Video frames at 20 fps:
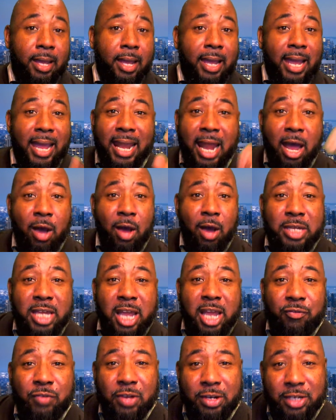And I don't care
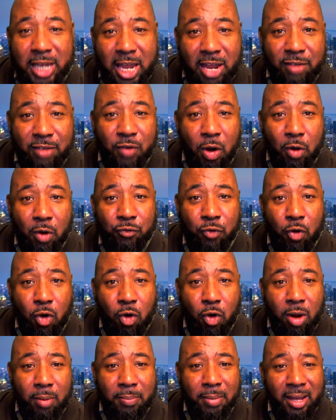if you did vote
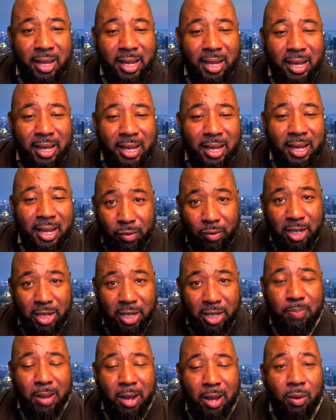for him in the
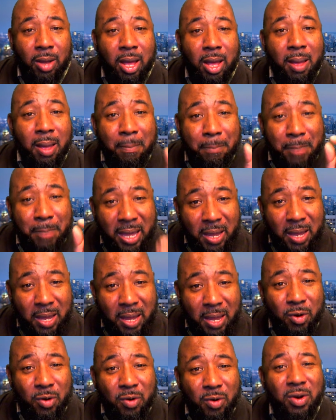Rust Belt.
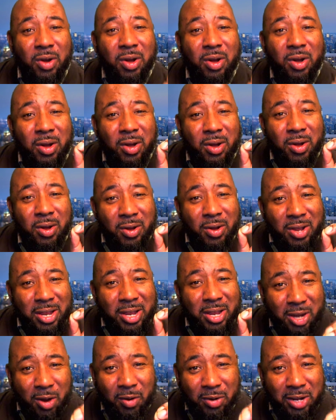People, he
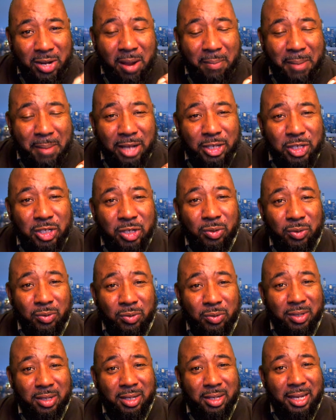don't care about you.
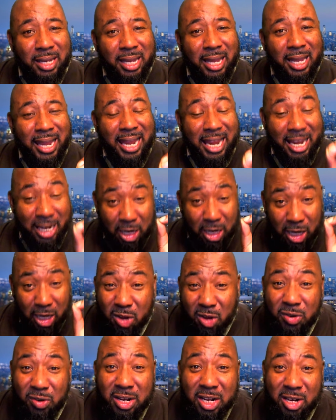
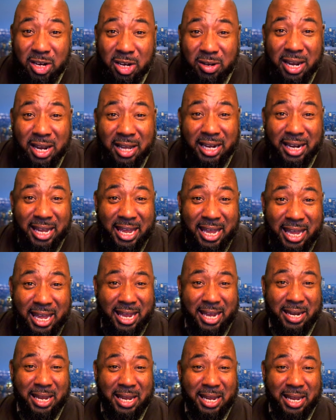Including the Ku Klux
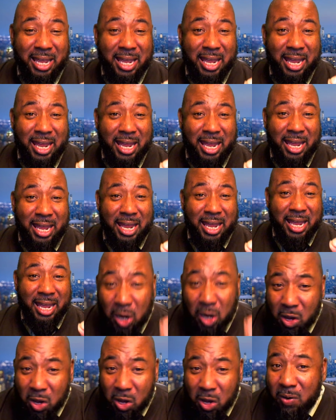Klan,
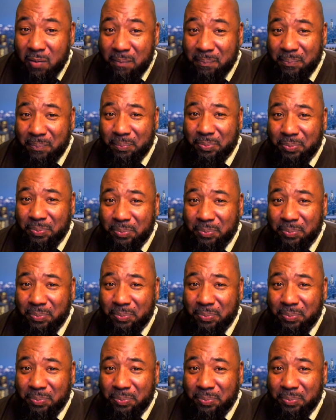including